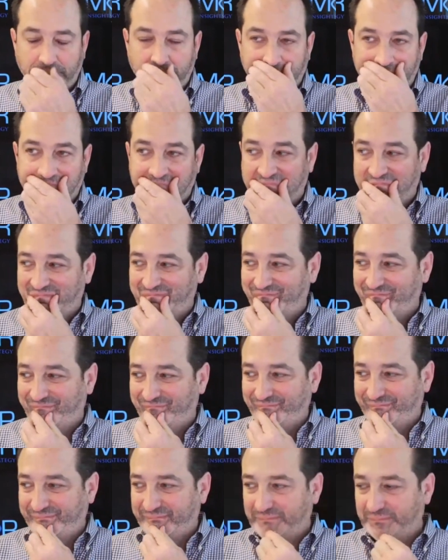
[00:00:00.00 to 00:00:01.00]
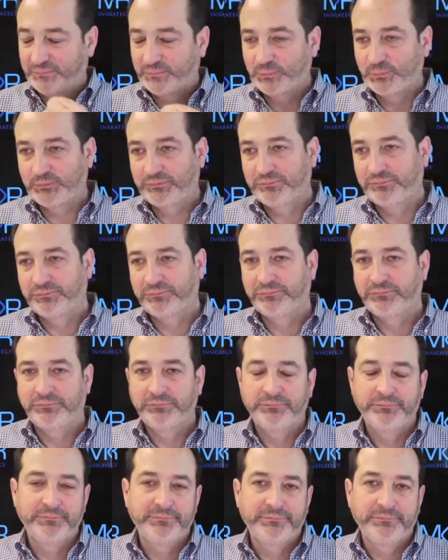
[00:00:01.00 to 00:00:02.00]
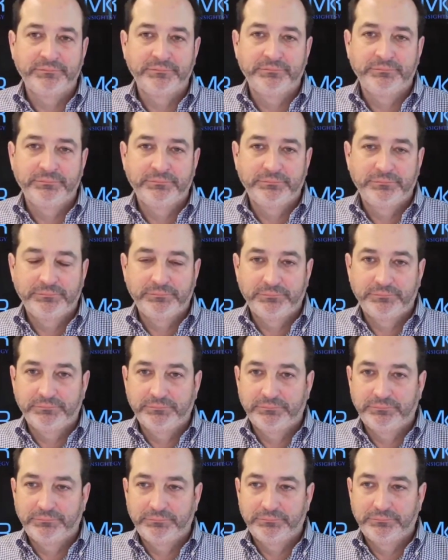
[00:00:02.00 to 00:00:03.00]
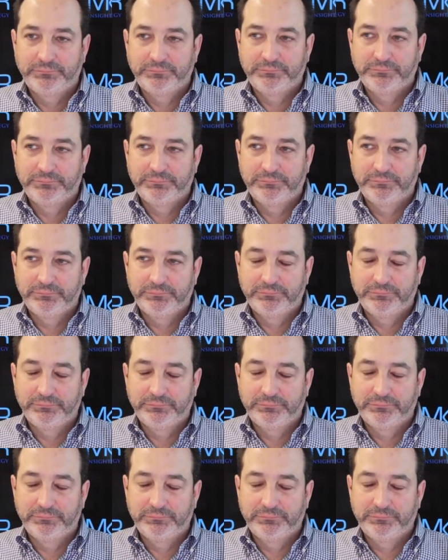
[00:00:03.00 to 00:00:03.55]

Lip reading: (silent)